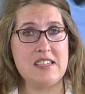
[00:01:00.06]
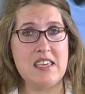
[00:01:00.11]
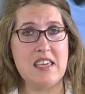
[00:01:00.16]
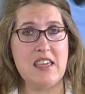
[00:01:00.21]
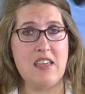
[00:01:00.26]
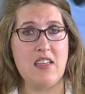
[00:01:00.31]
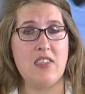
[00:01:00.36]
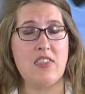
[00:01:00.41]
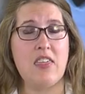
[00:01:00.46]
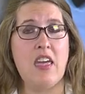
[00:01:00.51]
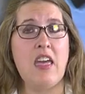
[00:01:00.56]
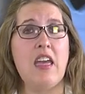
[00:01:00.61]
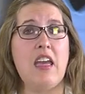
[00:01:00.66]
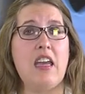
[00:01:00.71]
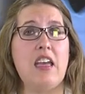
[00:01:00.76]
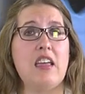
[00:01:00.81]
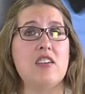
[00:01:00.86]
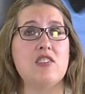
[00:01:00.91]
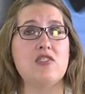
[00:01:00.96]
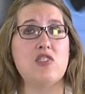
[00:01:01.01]
teeth,
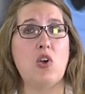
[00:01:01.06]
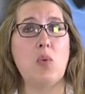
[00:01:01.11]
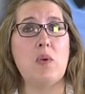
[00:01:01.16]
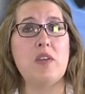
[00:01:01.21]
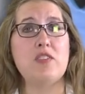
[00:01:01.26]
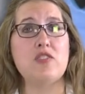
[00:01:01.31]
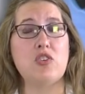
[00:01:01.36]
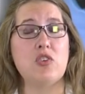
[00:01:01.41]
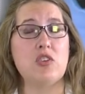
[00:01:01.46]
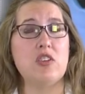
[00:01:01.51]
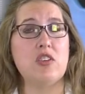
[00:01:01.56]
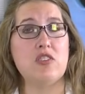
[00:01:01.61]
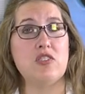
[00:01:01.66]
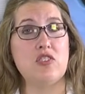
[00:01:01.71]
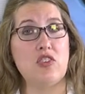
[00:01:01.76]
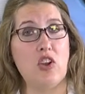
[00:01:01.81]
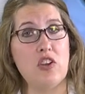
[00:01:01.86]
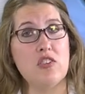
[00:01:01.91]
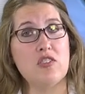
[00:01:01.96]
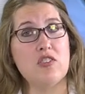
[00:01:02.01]
it is always good to
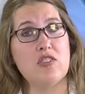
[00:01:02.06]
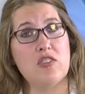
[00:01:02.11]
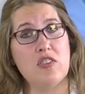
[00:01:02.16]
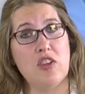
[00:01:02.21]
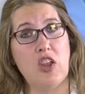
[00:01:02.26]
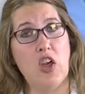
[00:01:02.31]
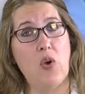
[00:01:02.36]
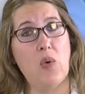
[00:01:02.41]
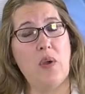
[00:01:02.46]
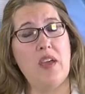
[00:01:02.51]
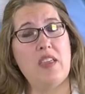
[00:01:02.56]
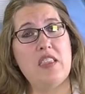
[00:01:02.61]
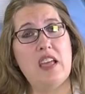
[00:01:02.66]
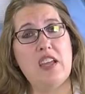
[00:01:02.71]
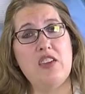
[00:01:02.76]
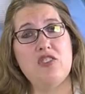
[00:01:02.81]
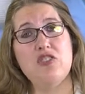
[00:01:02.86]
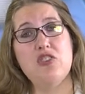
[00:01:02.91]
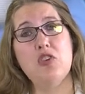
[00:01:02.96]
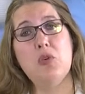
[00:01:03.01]
start slow. And
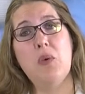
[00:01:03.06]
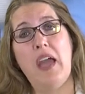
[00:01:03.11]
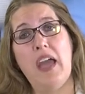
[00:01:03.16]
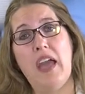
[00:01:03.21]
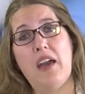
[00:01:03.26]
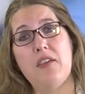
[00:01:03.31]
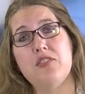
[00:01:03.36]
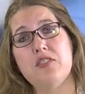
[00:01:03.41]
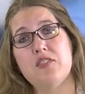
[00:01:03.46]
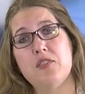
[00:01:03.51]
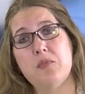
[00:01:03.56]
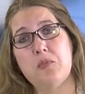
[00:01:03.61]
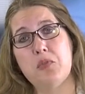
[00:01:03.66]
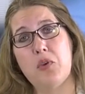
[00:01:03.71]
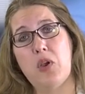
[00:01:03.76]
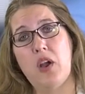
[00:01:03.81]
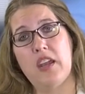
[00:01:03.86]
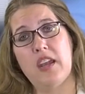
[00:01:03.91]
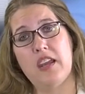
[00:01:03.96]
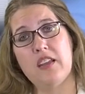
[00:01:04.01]
they do have some
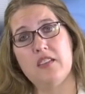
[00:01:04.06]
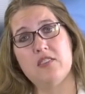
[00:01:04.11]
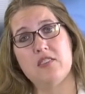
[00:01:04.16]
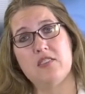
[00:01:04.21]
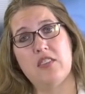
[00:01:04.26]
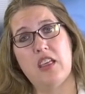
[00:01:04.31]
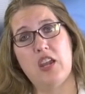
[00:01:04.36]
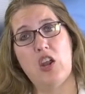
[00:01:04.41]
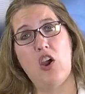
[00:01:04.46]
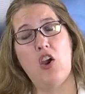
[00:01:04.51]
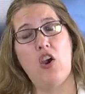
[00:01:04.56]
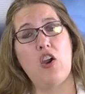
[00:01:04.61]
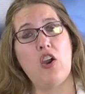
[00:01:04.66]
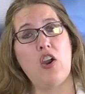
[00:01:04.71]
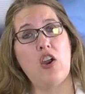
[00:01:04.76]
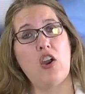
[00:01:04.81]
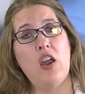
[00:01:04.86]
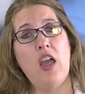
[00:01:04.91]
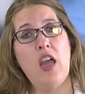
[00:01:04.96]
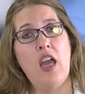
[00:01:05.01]
products that
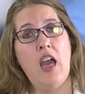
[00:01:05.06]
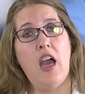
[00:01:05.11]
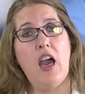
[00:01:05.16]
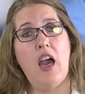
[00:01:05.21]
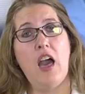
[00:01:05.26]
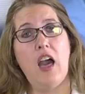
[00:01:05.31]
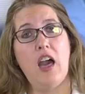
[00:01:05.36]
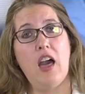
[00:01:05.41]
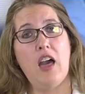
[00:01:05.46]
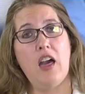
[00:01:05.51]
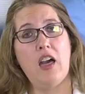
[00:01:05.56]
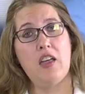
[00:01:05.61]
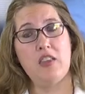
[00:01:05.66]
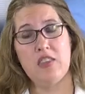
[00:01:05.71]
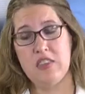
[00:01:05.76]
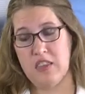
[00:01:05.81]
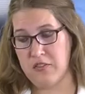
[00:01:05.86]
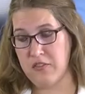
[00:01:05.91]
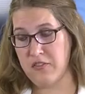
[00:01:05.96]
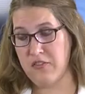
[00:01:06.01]
are
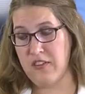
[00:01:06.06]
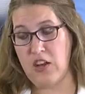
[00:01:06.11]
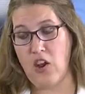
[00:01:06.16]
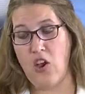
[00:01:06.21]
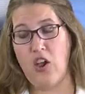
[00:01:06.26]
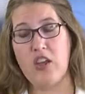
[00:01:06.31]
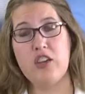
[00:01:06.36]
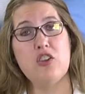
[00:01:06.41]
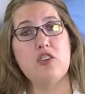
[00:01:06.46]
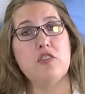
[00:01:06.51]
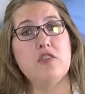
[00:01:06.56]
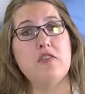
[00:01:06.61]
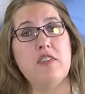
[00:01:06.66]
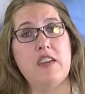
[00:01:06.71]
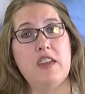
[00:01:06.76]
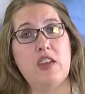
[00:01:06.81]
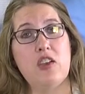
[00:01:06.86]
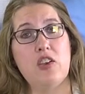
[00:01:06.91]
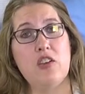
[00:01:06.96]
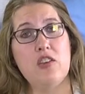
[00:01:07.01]
that fit on your
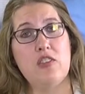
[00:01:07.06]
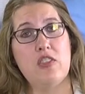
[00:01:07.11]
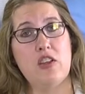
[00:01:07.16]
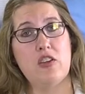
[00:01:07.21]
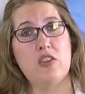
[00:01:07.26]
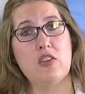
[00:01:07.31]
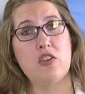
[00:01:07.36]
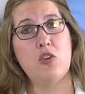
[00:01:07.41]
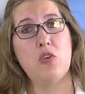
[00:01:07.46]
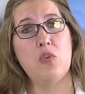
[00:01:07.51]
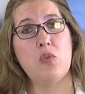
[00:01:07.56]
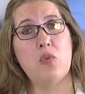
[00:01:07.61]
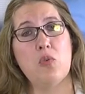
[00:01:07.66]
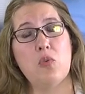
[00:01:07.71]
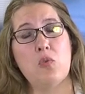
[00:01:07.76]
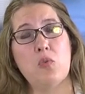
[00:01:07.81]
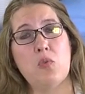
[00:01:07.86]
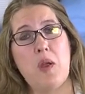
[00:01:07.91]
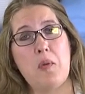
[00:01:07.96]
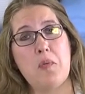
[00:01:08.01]
finger. They're
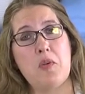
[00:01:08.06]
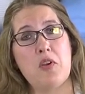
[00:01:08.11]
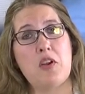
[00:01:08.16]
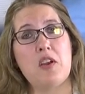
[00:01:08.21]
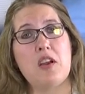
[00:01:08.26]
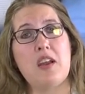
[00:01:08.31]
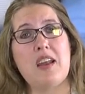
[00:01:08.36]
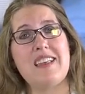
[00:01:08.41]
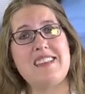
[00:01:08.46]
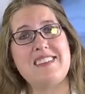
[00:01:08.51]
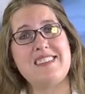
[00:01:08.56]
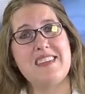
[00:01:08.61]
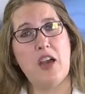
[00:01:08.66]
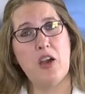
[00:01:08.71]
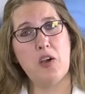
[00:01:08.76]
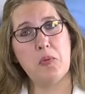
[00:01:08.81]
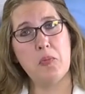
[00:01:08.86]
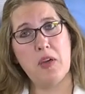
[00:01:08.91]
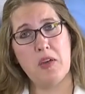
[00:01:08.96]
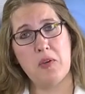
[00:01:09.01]
little rubber
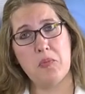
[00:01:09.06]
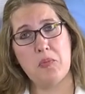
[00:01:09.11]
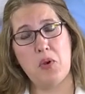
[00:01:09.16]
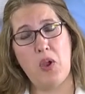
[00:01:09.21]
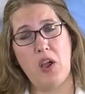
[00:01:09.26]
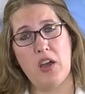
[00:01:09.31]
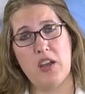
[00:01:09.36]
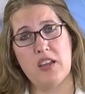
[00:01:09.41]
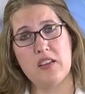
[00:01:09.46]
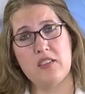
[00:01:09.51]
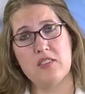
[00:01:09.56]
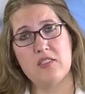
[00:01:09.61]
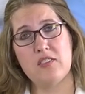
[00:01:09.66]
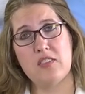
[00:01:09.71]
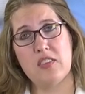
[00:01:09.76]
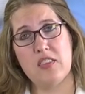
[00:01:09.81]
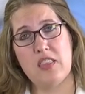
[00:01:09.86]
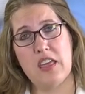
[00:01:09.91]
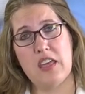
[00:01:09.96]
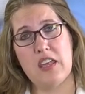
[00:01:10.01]
nub
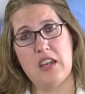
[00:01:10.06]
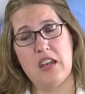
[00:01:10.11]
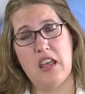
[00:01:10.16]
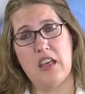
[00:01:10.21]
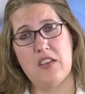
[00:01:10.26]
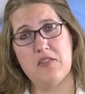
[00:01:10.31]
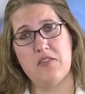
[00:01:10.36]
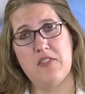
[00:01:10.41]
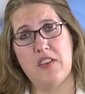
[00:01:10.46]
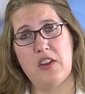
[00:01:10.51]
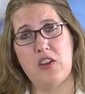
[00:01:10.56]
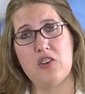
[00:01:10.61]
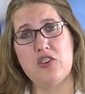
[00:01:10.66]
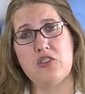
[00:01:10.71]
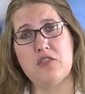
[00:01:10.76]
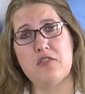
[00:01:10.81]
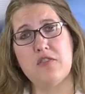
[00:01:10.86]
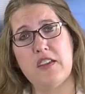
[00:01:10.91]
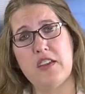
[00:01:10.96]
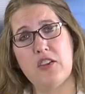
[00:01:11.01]
products that fit on
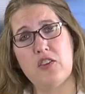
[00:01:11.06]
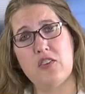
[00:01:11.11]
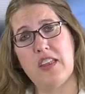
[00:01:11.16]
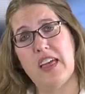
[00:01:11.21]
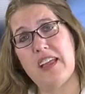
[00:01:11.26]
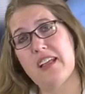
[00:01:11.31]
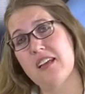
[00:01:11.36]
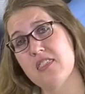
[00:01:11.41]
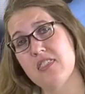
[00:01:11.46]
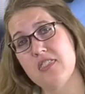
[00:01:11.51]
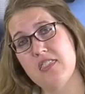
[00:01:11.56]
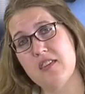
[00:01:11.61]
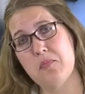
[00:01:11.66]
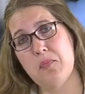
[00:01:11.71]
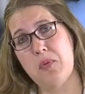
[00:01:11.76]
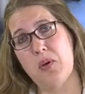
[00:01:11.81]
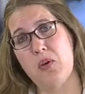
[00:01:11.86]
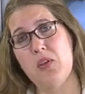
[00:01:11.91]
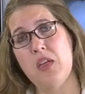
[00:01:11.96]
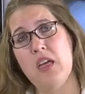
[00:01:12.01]
your finger like a
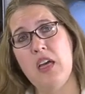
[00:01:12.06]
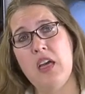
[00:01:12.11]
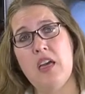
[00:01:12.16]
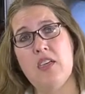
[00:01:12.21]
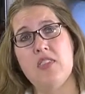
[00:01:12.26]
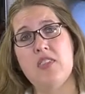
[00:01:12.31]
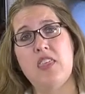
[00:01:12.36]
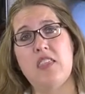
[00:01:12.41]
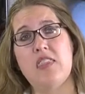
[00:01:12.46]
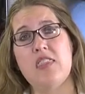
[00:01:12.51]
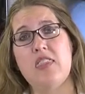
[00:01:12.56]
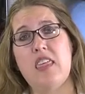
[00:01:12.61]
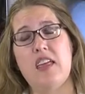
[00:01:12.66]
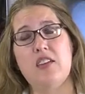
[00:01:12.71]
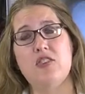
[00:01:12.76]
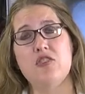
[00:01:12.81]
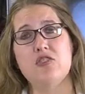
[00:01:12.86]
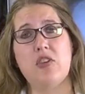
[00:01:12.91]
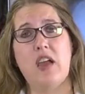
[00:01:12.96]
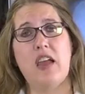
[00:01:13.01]
thimble that
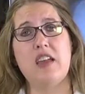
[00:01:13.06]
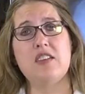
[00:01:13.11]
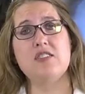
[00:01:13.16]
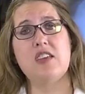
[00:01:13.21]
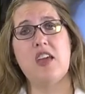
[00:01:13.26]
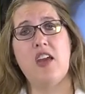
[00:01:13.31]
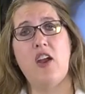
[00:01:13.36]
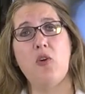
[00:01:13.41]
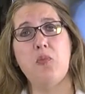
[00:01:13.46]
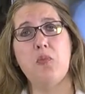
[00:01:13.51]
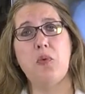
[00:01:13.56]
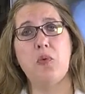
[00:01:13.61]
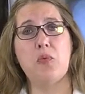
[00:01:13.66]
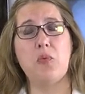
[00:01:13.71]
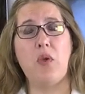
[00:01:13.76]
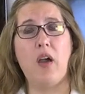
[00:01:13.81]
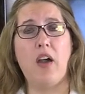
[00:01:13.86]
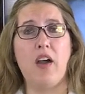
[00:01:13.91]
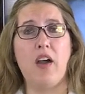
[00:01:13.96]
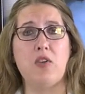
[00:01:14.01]
then try to help
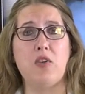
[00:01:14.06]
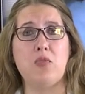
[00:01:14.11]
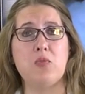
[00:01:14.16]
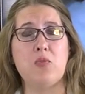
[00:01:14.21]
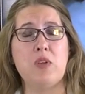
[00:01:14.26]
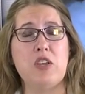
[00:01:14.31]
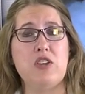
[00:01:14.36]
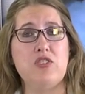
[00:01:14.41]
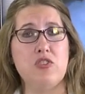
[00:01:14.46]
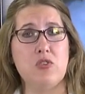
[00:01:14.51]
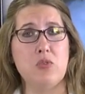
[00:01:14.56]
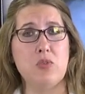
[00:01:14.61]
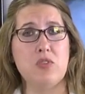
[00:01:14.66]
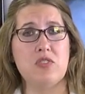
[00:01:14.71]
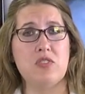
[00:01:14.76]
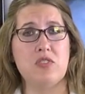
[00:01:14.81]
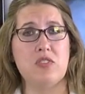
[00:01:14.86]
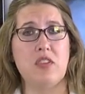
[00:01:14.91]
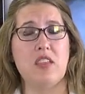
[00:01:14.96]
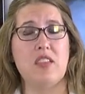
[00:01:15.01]

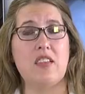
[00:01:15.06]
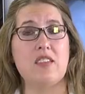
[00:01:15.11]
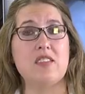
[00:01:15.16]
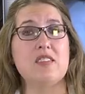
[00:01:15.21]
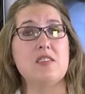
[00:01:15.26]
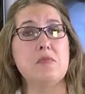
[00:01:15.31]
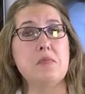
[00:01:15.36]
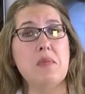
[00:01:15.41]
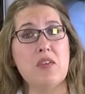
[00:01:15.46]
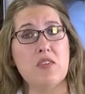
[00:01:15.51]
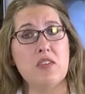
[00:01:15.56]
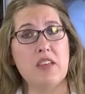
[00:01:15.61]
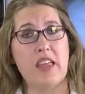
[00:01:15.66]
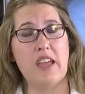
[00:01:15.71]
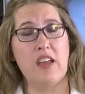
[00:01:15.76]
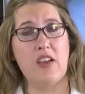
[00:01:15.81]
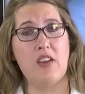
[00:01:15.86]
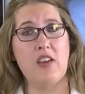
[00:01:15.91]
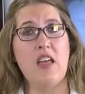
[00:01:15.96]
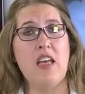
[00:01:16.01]
reduce the smear
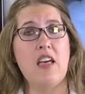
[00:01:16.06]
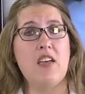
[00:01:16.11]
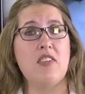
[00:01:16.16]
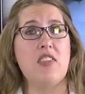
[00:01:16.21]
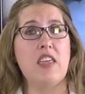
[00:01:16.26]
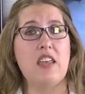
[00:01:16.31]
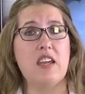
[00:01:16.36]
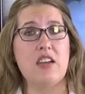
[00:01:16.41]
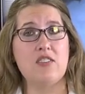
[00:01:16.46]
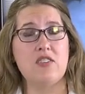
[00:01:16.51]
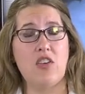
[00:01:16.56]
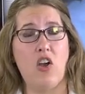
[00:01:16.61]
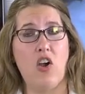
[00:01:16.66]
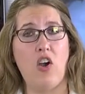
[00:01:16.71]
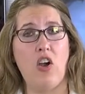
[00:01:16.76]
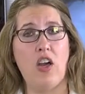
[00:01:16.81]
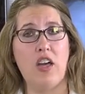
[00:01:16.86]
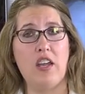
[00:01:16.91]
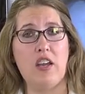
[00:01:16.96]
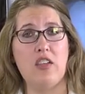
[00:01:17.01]
layer that is
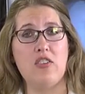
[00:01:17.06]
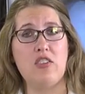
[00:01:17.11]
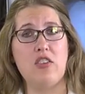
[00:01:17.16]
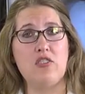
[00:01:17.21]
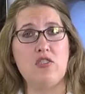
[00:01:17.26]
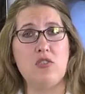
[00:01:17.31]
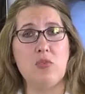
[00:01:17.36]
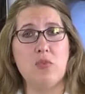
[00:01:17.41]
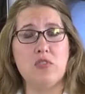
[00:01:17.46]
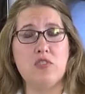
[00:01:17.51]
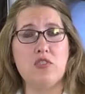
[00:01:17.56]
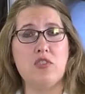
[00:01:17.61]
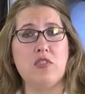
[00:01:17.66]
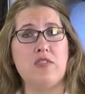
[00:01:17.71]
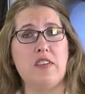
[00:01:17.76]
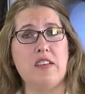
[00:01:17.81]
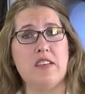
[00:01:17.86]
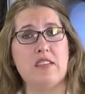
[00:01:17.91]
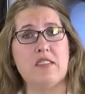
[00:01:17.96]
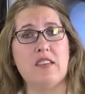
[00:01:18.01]
on the tooth
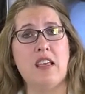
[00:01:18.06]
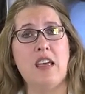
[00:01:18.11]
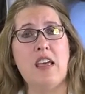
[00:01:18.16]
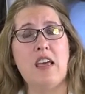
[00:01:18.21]
surface.